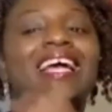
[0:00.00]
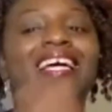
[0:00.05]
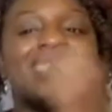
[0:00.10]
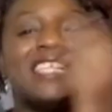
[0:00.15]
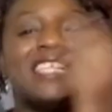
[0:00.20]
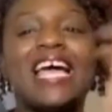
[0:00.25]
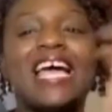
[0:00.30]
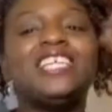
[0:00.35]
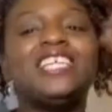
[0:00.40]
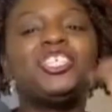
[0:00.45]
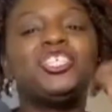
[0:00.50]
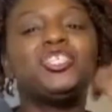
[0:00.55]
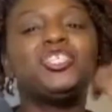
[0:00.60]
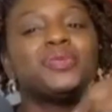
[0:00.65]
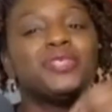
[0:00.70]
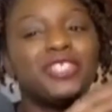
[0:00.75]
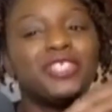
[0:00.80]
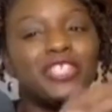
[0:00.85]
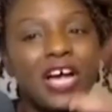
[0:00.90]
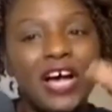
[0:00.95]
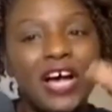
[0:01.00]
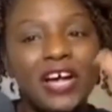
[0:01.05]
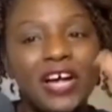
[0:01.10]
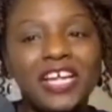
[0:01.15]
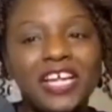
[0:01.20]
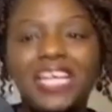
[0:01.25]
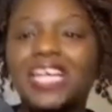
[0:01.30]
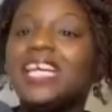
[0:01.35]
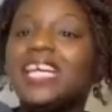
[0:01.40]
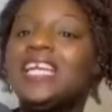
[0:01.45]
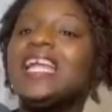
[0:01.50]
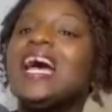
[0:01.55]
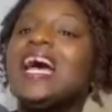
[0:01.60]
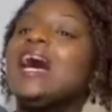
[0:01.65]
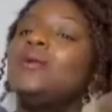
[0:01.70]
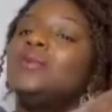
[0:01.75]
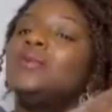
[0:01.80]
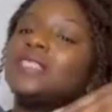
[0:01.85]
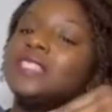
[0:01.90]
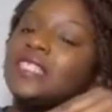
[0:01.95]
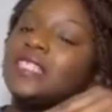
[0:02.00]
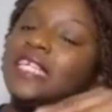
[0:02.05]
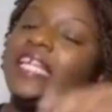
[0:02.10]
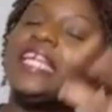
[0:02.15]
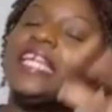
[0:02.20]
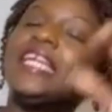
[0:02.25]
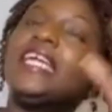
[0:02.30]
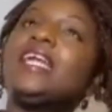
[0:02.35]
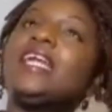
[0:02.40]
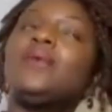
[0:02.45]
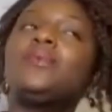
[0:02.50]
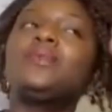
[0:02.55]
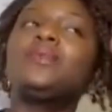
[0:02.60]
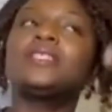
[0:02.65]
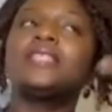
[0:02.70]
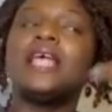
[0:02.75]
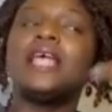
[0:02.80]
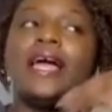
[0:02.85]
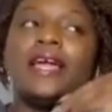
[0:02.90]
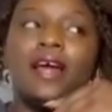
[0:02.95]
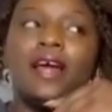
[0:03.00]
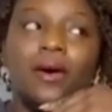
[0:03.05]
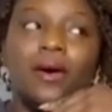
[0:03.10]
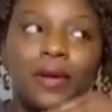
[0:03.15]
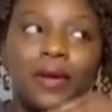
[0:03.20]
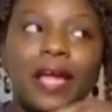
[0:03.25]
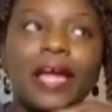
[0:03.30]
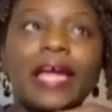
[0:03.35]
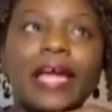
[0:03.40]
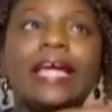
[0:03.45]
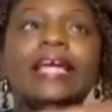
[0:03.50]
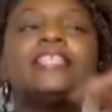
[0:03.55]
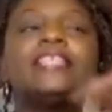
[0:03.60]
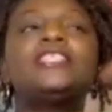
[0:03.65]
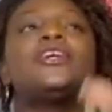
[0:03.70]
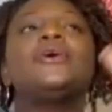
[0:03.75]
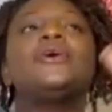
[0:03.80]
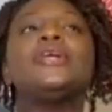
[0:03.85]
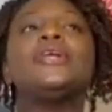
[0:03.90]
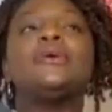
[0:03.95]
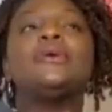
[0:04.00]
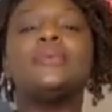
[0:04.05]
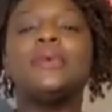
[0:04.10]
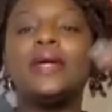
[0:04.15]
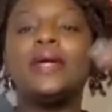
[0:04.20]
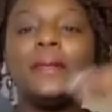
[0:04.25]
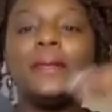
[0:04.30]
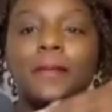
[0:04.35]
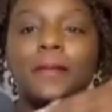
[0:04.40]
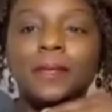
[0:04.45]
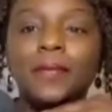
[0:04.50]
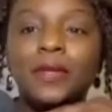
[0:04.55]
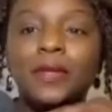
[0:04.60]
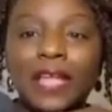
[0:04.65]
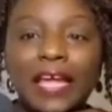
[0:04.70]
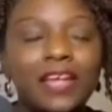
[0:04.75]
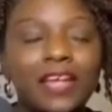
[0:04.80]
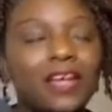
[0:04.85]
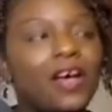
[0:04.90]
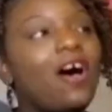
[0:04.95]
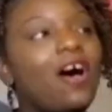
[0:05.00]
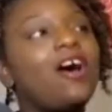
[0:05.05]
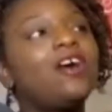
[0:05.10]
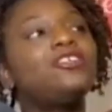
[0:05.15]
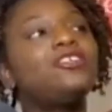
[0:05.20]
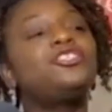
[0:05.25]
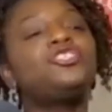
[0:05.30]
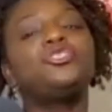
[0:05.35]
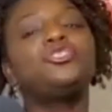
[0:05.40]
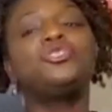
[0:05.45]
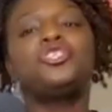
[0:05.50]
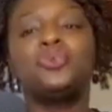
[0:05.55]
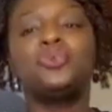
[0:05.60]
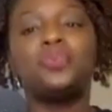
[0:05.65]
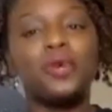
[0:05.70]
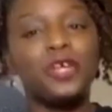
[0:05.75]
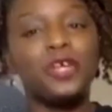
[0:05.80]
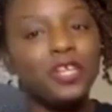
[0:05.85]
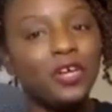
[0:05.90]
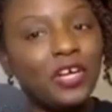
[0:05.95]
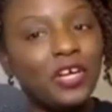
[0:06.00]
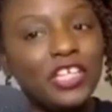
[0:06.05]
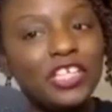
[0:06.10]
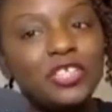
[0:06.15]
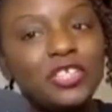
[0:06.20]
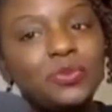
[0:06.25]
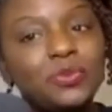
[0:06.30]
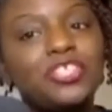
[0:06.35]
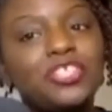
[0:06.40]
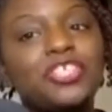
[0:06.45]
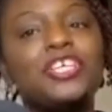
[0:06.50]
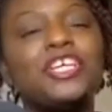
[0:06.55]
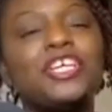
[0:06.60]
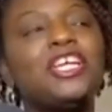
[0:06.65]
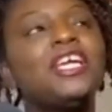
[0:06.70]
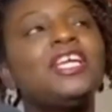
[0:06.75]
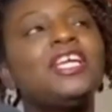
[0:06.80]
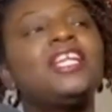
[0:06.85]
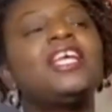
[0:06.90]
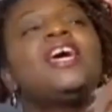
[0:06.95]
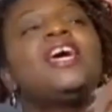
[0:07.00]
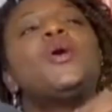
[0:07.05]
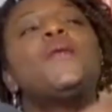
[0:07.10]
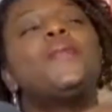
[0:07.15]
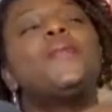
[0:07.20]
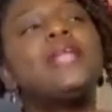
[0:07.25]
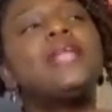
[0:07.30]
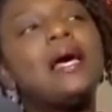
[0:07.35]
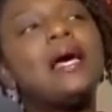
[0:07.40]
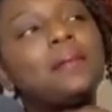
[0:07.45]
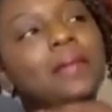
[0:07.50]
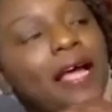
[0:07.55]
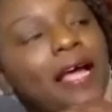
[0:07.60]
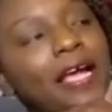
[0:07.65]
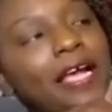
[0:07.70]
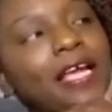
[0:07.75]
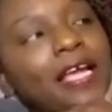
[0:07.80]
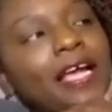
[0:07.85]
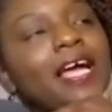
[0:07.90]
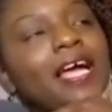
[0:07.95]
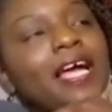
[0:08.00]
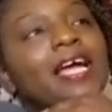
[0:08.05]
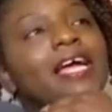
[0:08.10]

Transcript: because as you were talking, I was thinking, I was like, okay, so they called you, you went on and you took it. But I'm like,